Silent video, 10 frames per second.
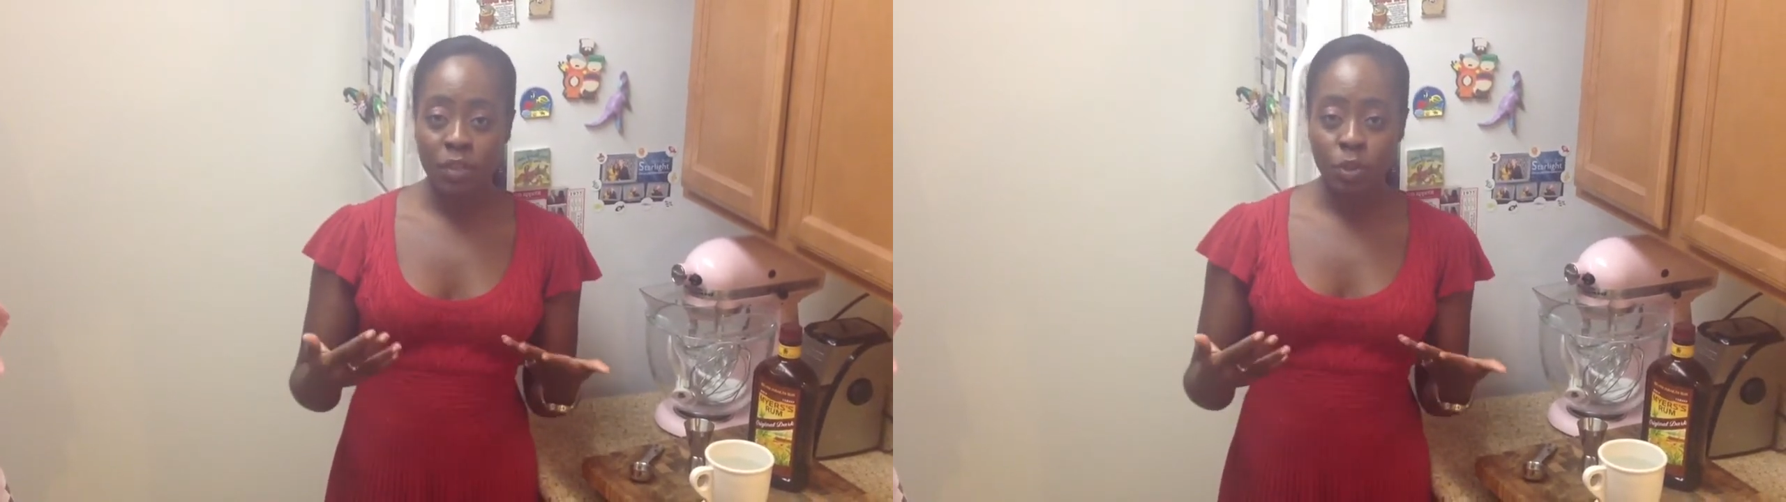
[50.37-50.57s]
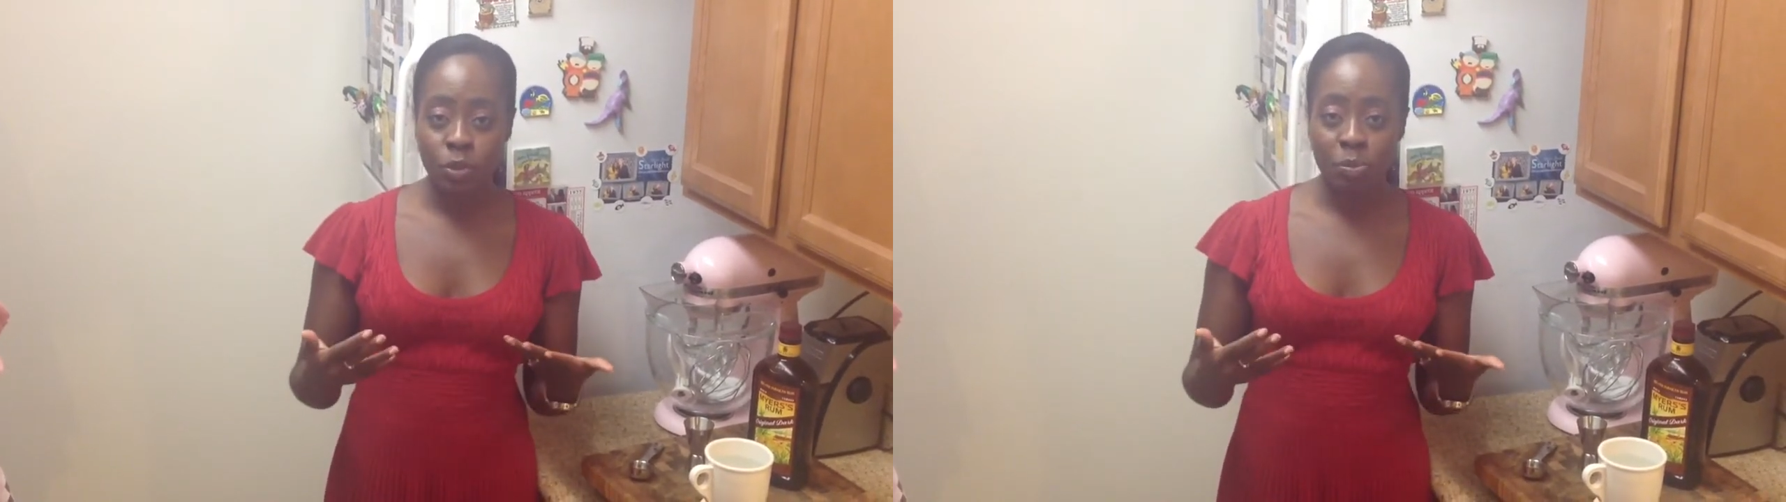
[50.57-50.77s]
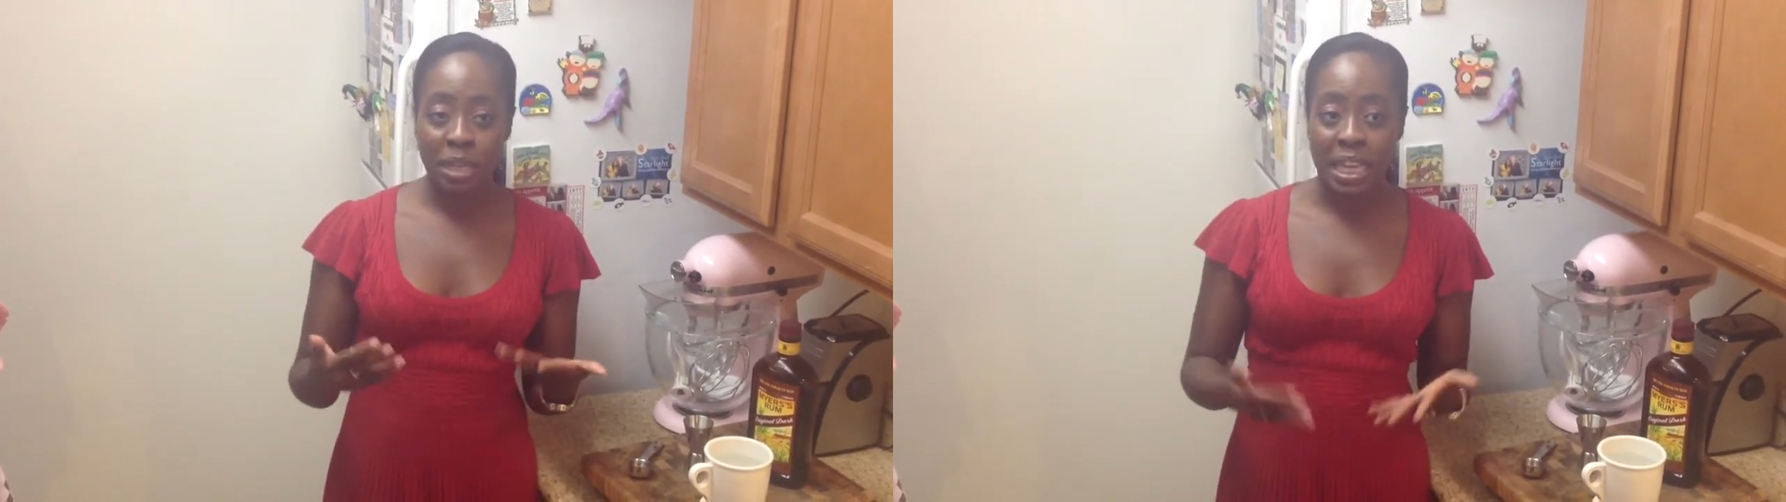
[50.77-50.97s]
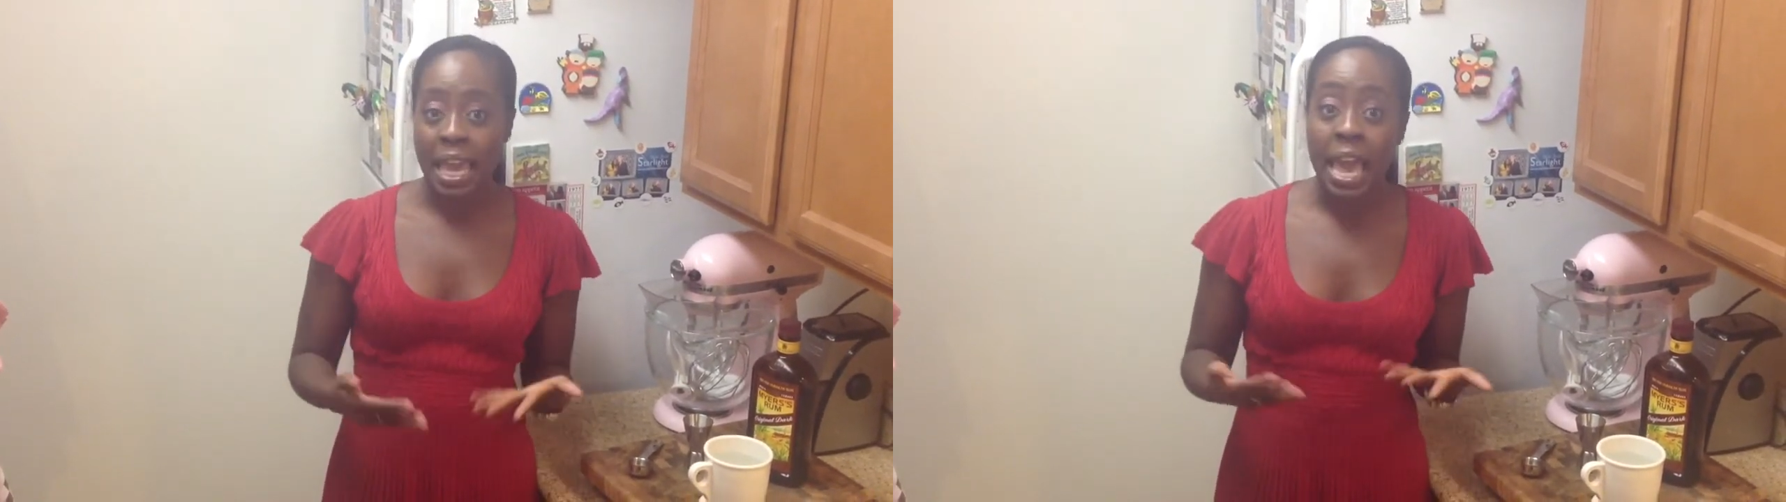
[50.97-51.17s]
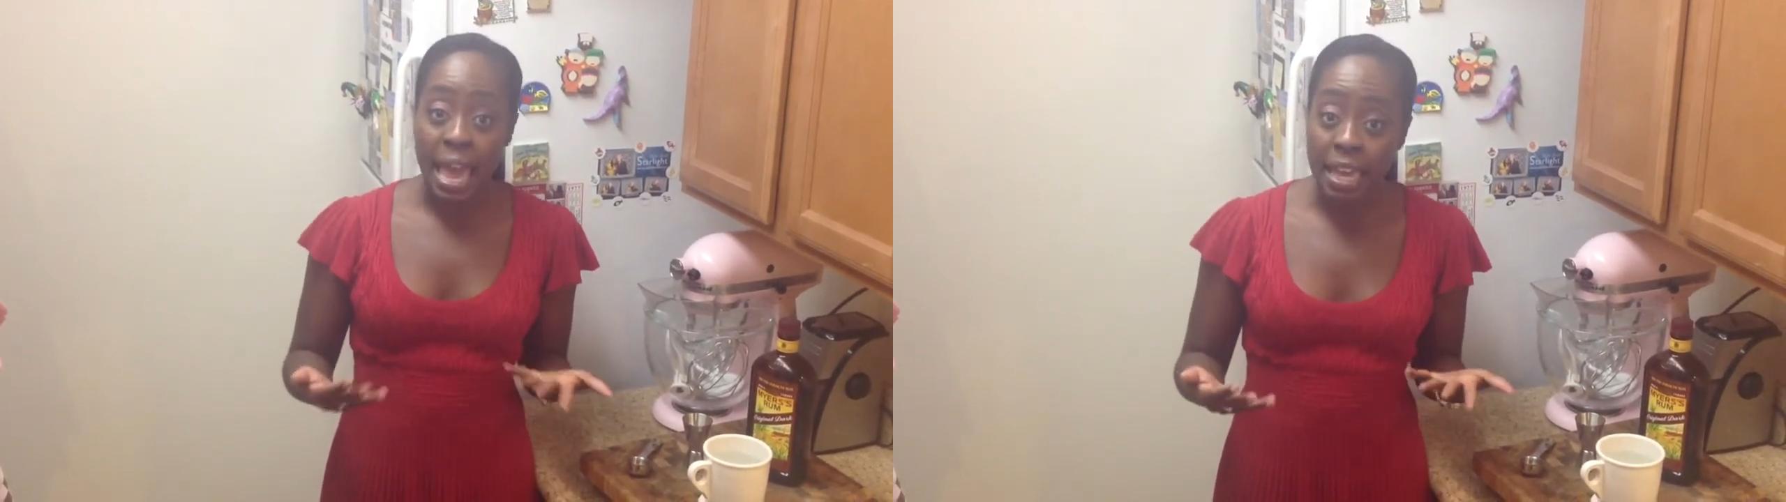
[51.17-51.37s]
those would be
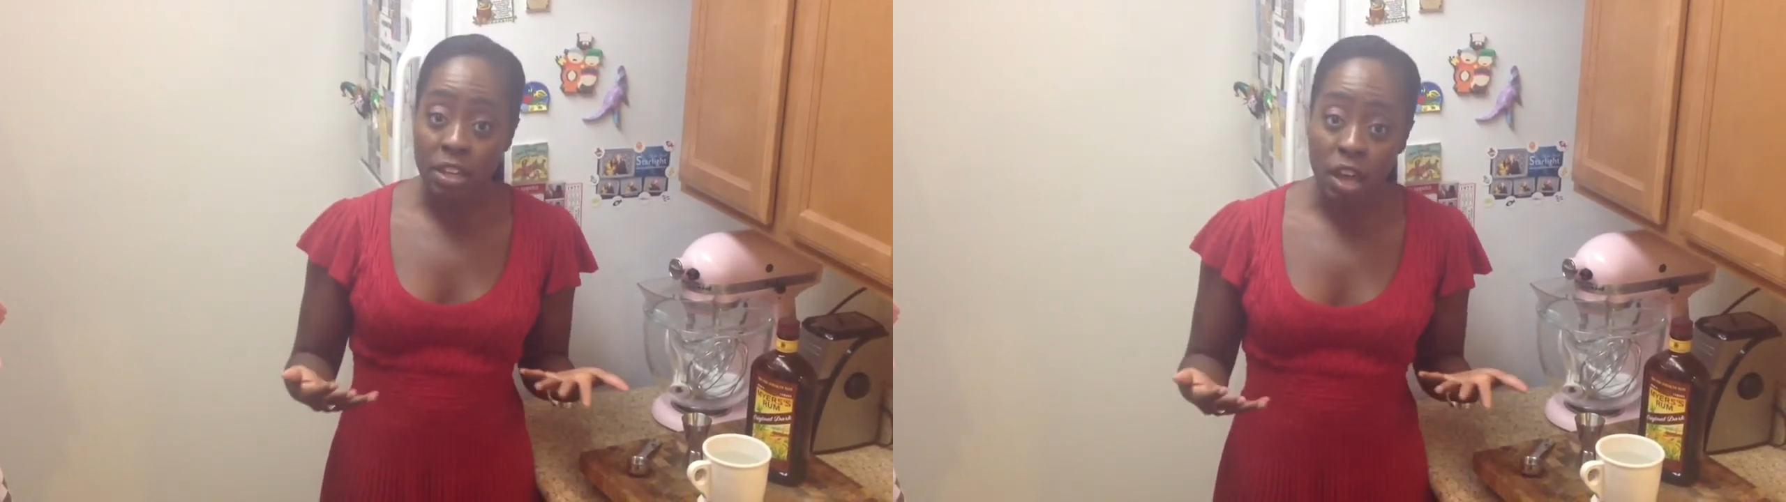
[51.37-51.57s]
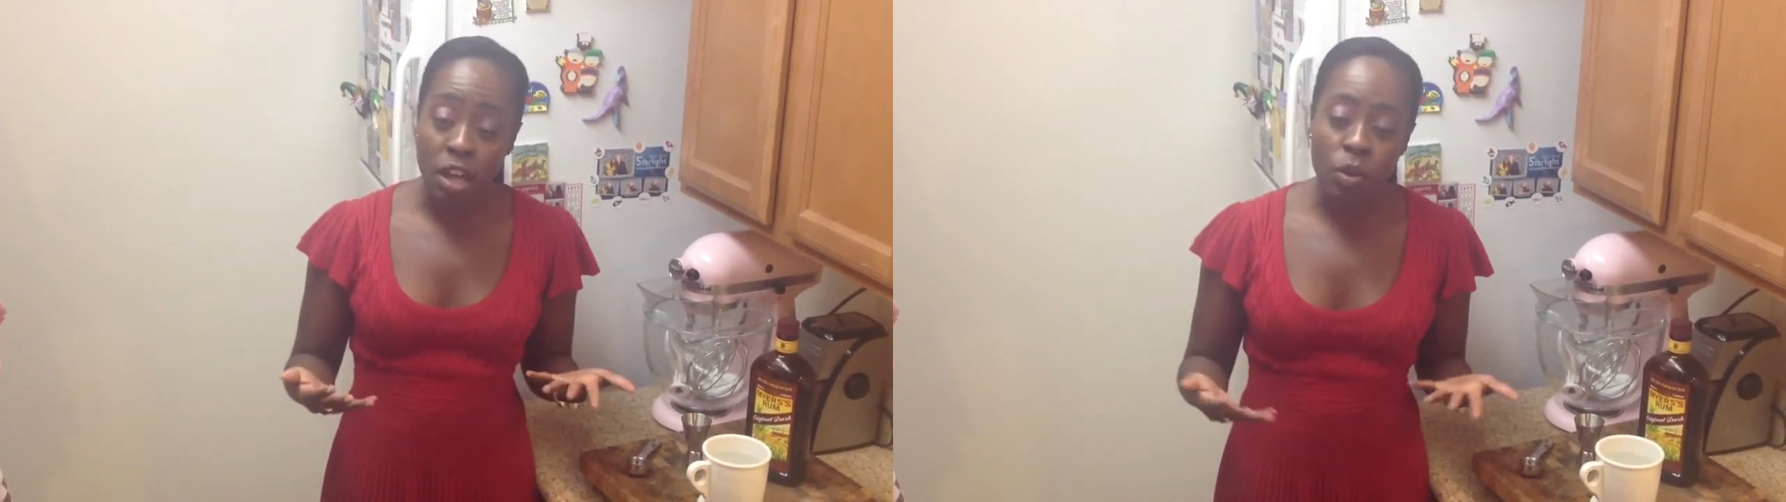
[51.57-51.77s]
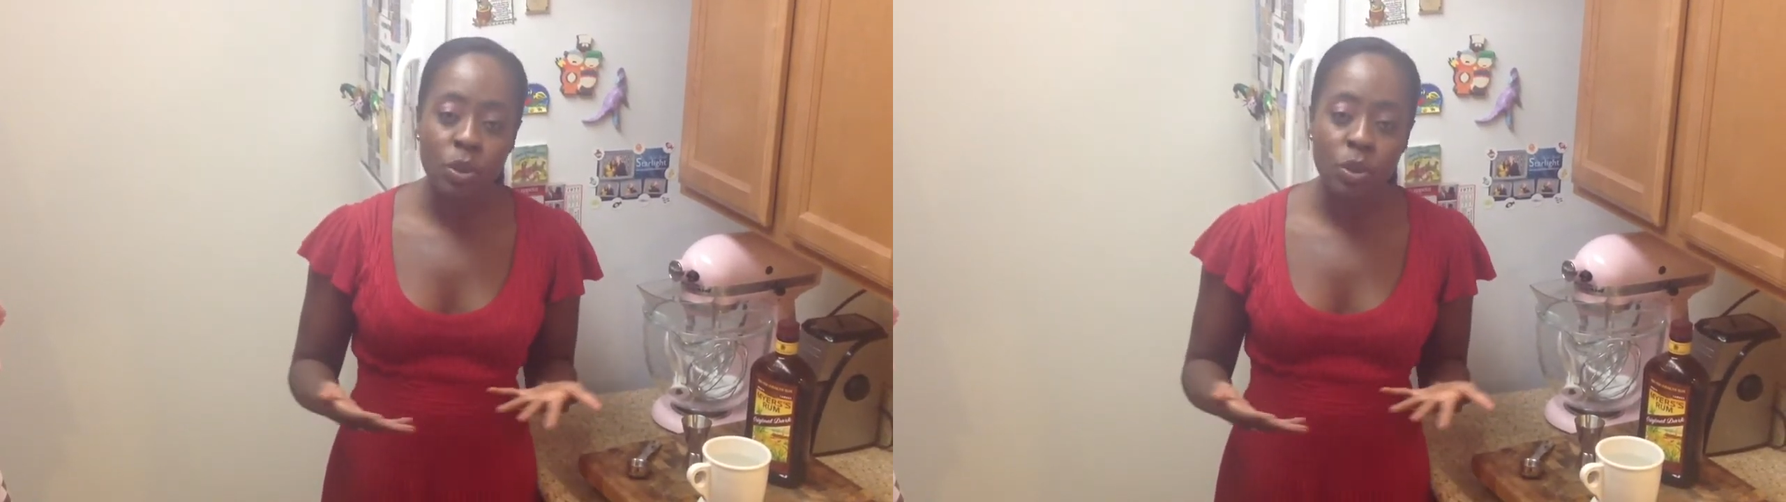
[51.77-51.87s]
eggnog,